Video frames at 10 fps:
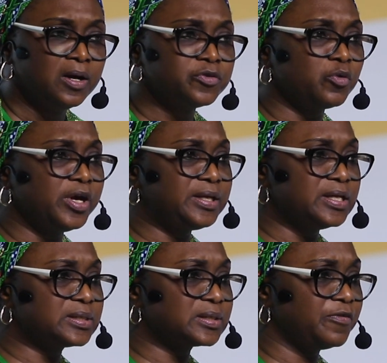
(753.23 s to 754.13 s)
So it
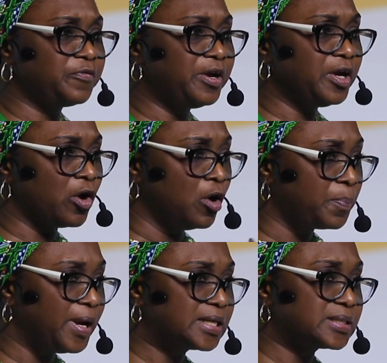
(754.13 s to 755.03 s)
is a very
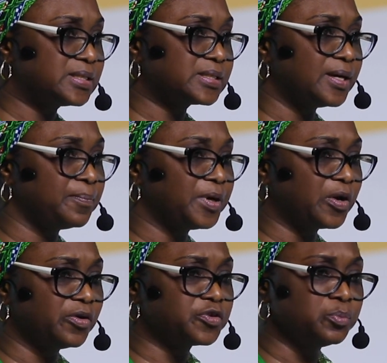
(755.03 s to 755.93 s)
complex system,
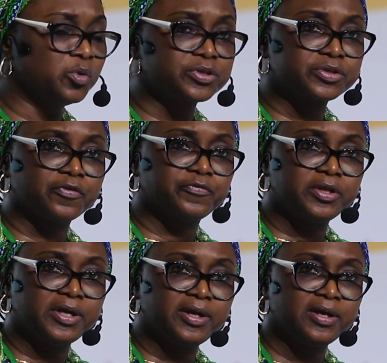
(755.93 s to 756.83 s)
because most of
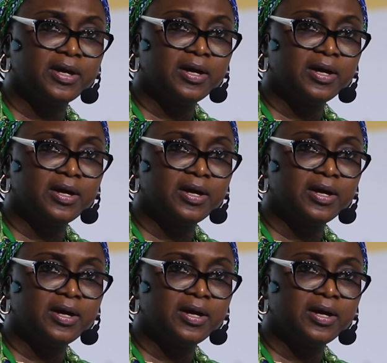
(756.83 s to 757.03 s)
the